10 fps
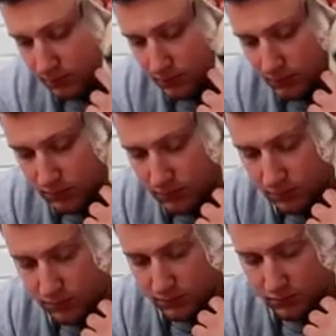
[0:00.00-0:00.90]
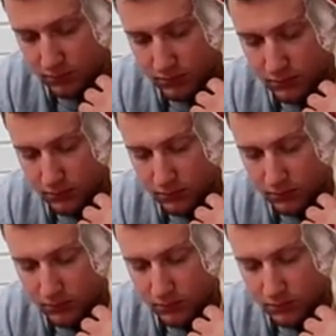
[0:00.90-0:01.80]

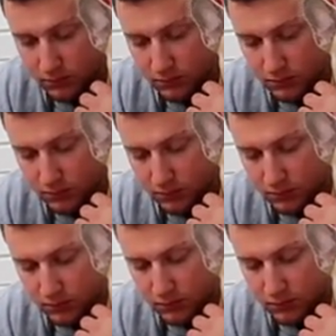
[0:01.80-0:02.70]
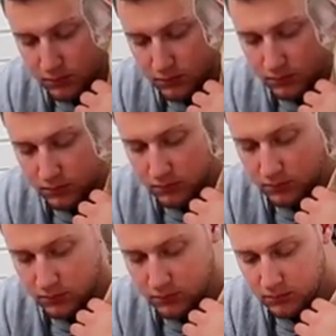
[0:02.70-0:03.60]

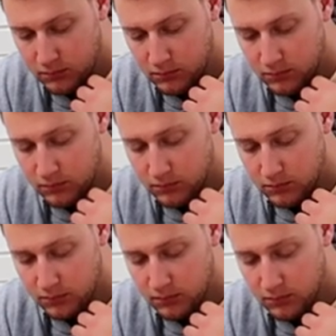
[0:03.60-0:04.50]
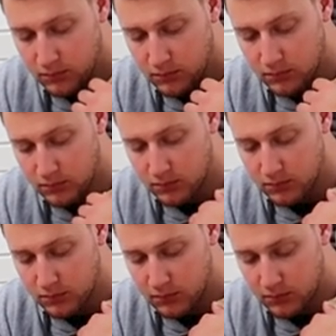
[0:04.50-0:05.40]
(no one is talking)